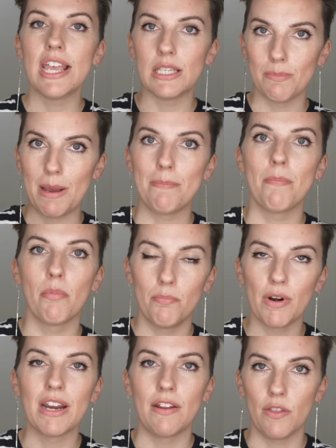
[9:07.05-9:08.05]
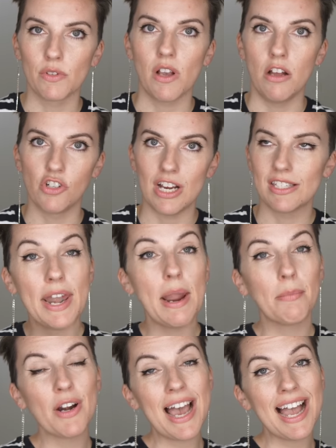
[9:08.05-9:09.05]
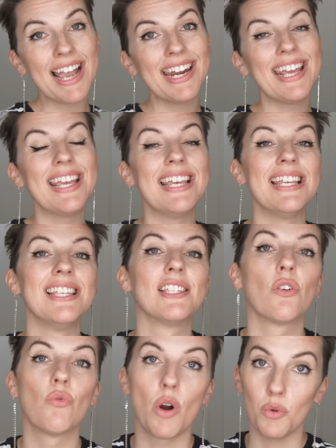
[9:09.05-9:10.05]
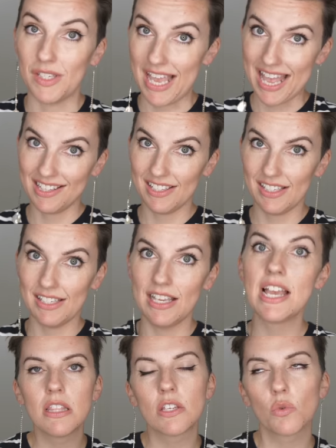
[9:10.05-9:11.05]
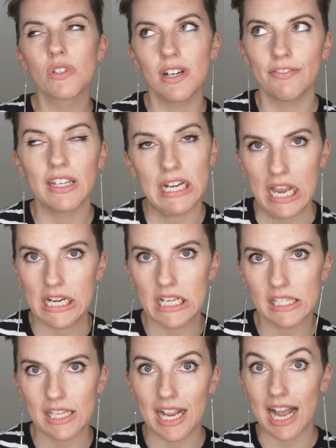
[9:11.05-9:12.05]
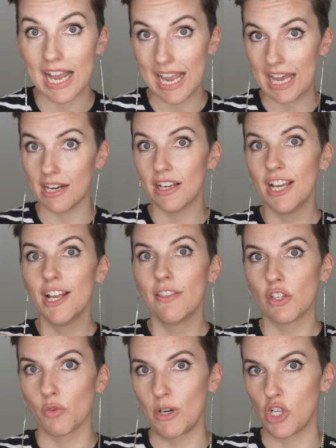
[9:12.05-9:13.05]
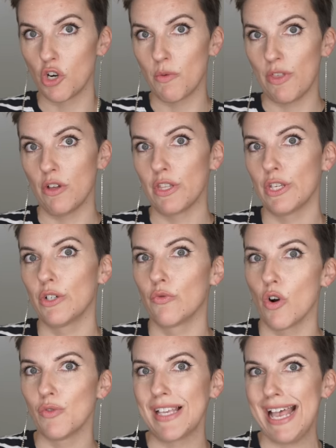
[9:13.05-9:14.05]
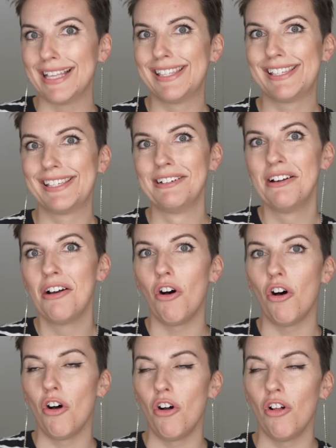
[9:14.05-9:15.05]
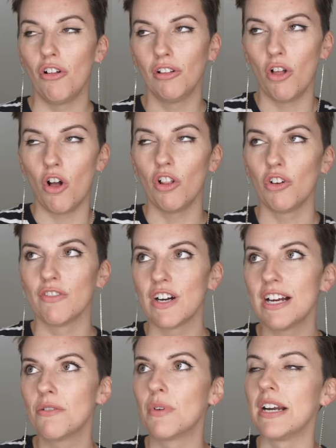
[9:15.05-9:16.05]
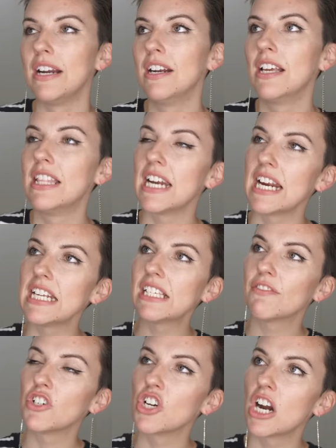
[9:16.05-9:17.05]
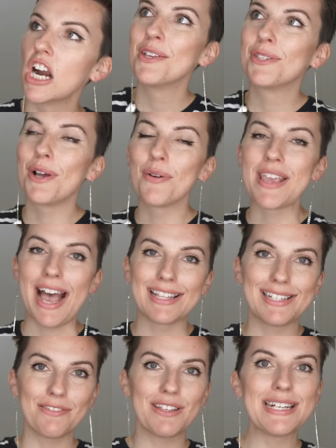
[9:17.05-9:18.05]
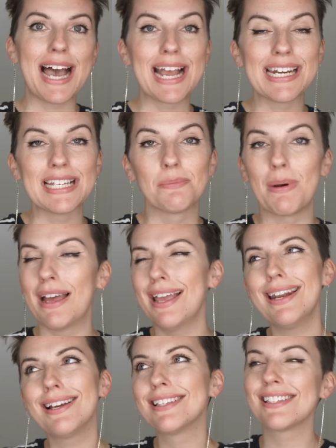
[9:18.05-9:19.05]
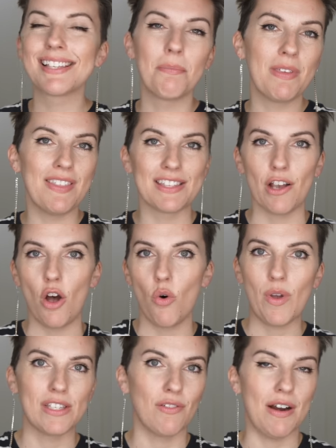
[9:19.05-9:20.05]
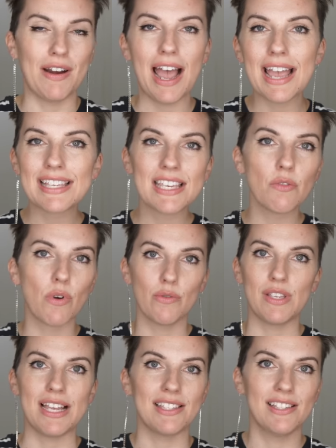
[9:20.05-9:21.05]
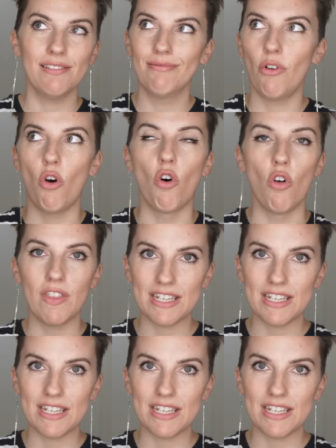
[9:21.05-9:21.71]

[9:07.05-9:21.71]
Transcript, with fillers: is by bringing in those contrasts. Number nine is rosettes. This was definitely 90s. Like I had the sweatshirt with all the little rosettes all all over it when in the 90s for sure. So yeah, it's definitely 90s, but it is something that's always around. I see rosettes all the